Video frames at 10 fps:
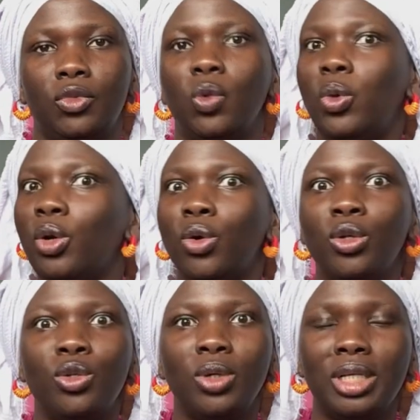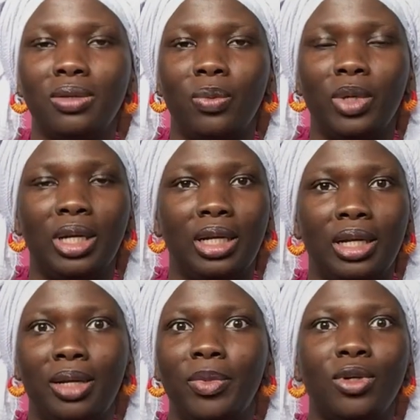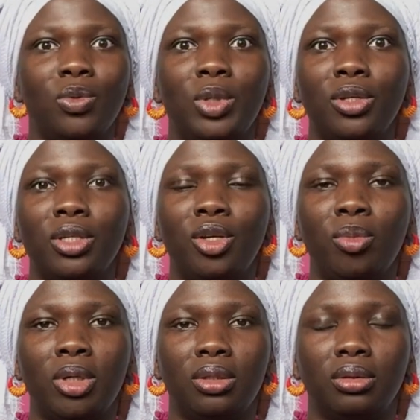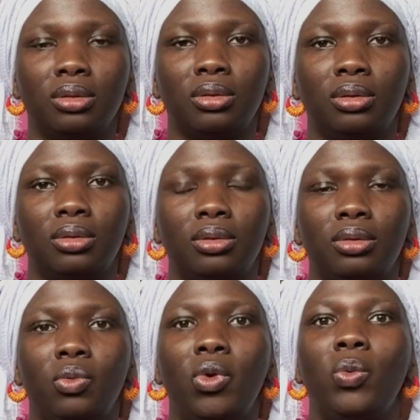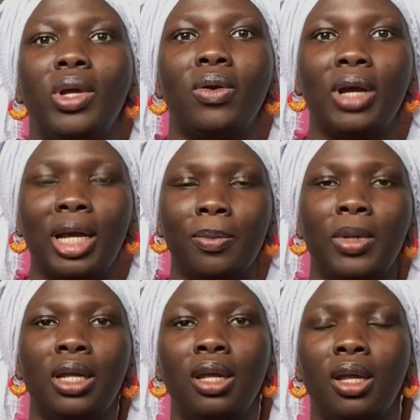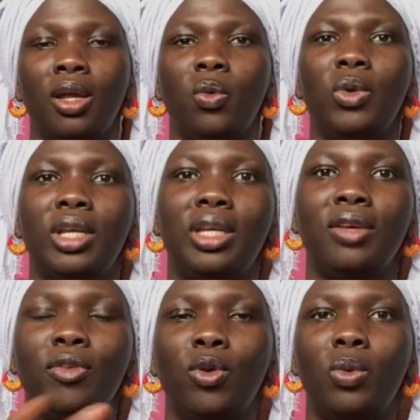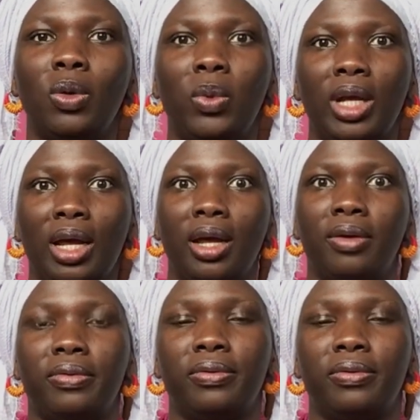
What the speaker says: We all do this when we need healing because we're just human. When we are not happy, we give you what we have.